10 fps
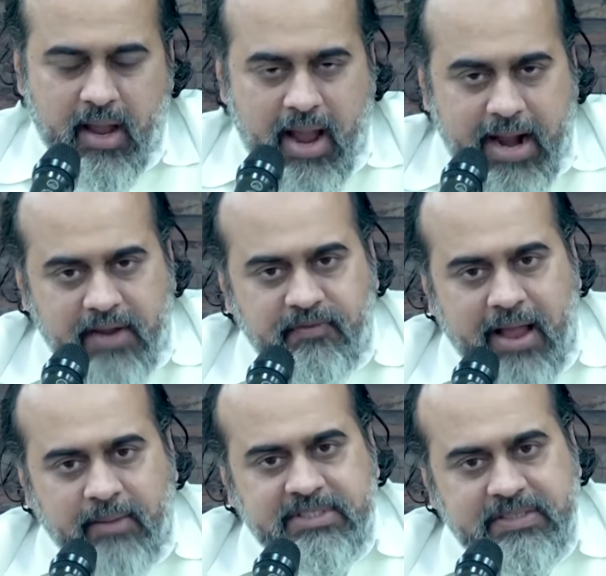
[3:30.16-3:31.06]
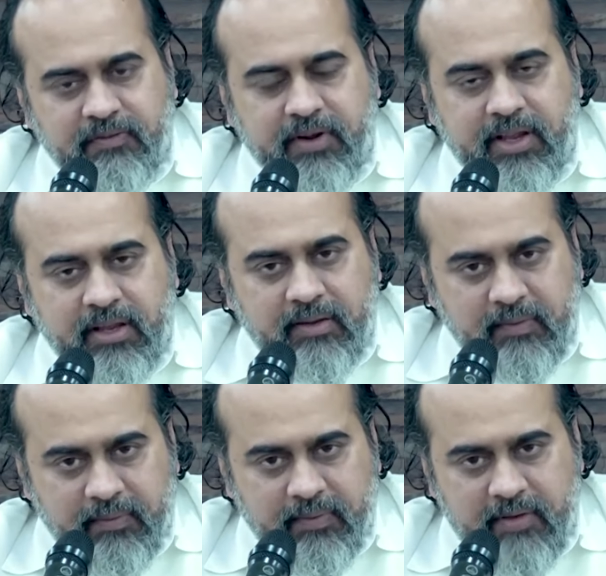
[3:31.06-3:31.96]
And if I am suffering,
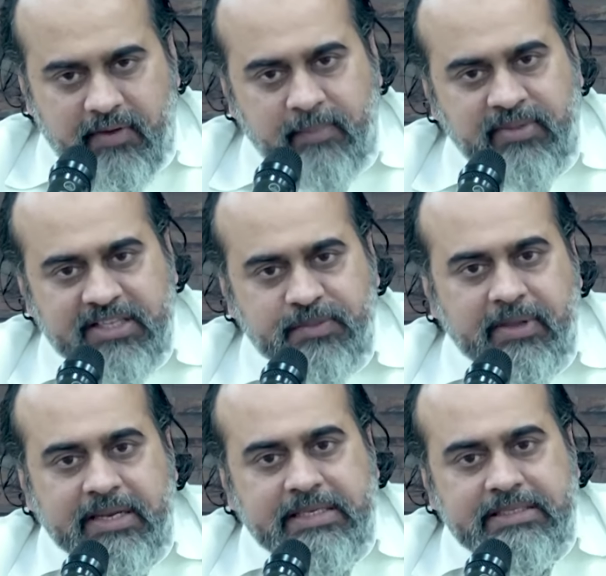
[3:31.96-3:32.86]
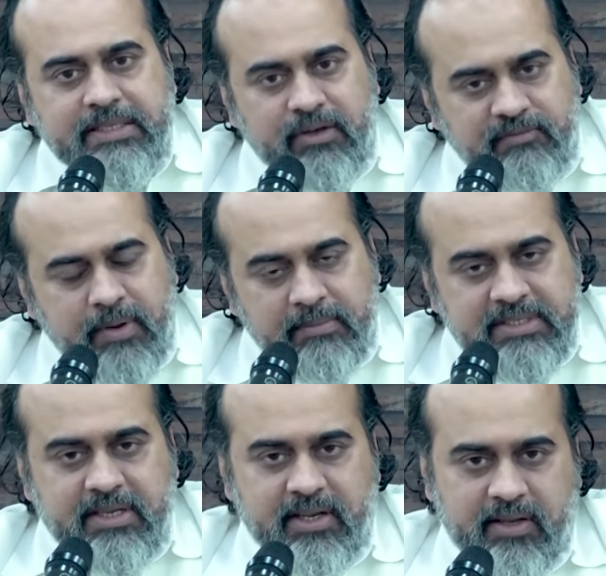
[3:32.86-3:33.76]
if I am the experiencer of my
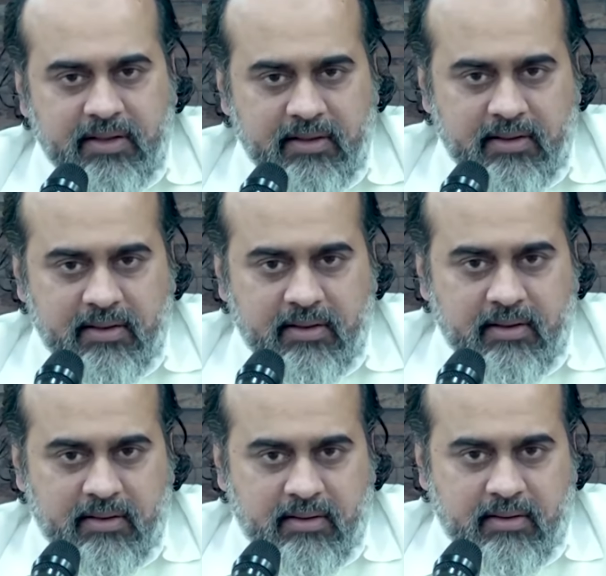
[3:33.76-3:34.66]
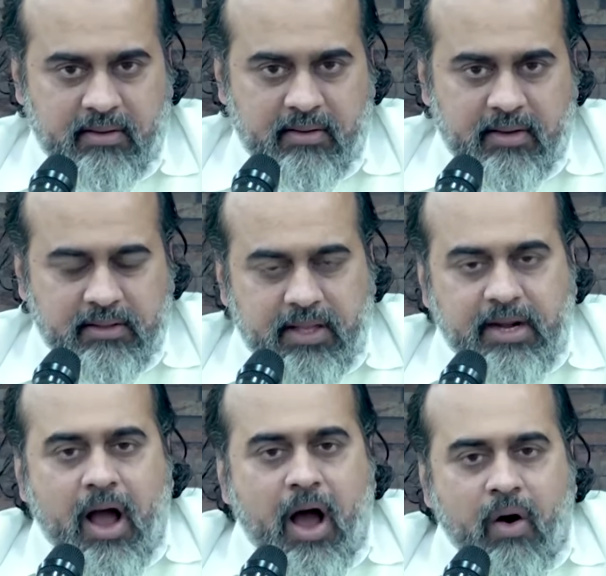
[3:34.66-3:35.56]
misery, then
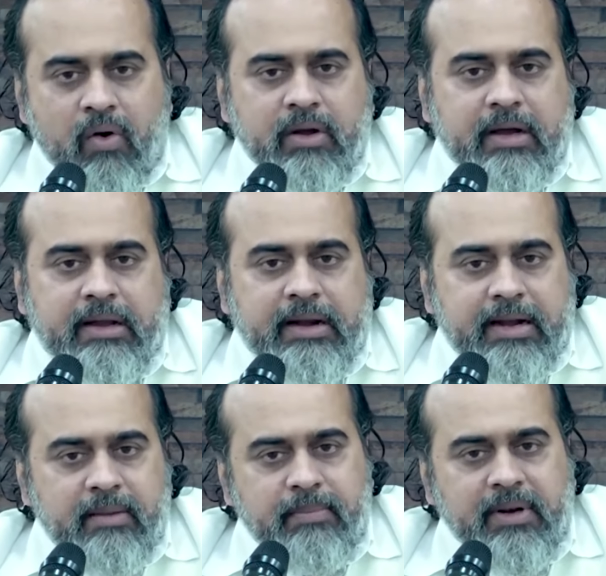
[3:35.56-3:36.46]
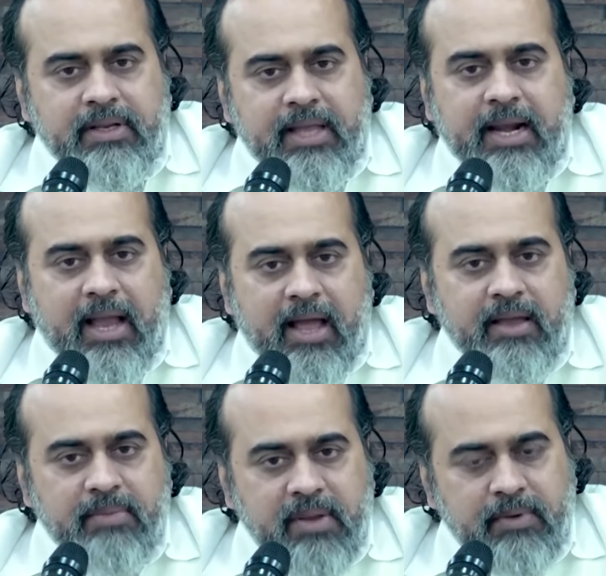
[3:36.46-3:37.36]
how credible can
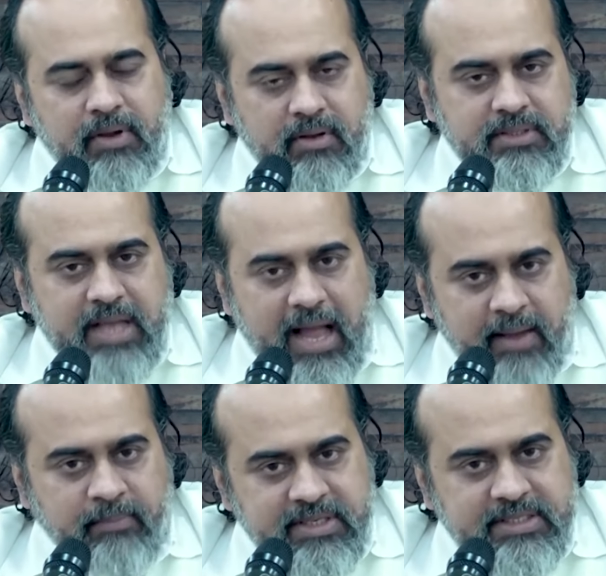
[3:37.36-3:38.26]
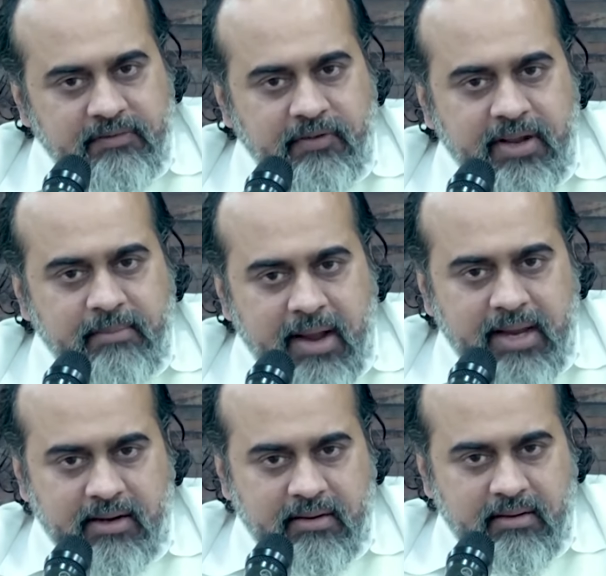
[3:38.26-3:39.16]
I be because I am the suffering
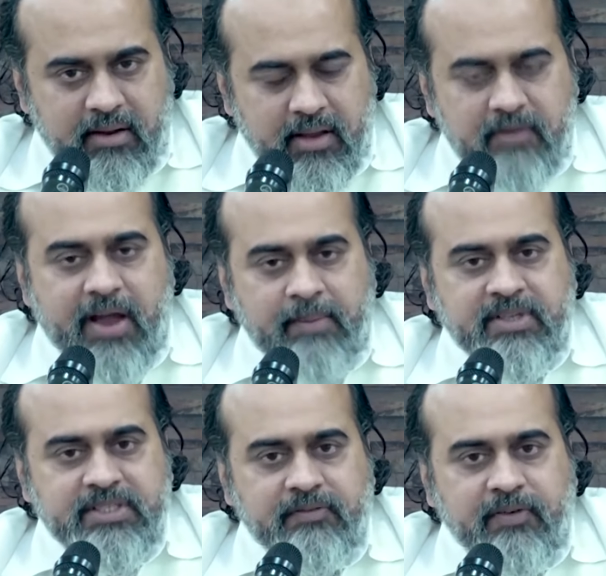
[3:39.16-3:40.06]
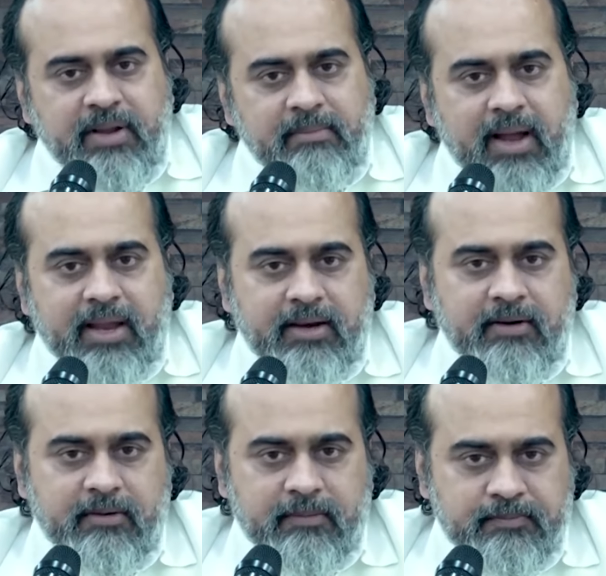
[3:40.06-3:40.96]
mind? If I am the suffering mind,